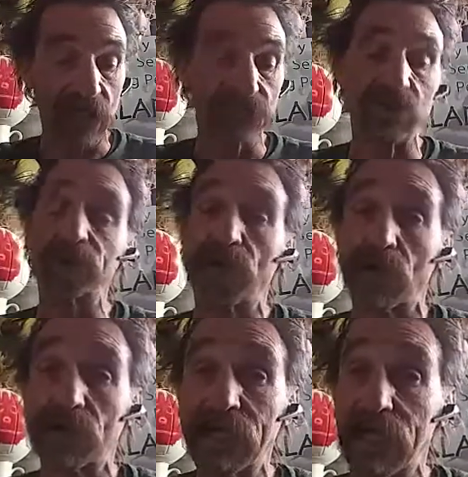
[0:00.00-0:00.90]
Jeff
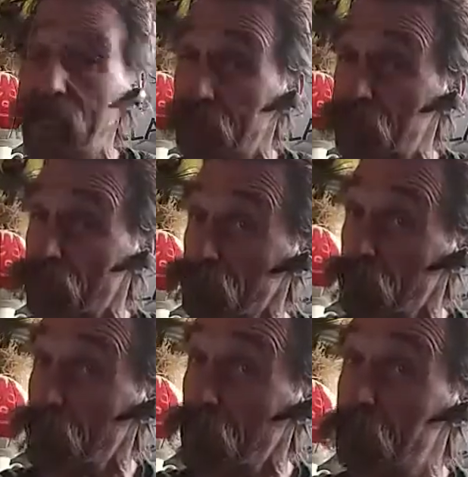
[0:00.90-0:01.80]
Marquis,
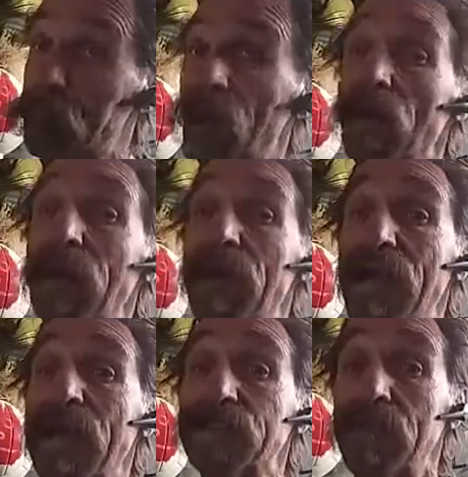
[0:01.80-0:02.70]
Paramount
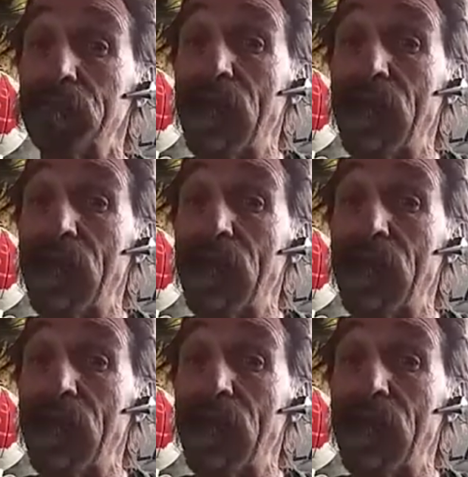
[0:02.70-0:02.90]
Asset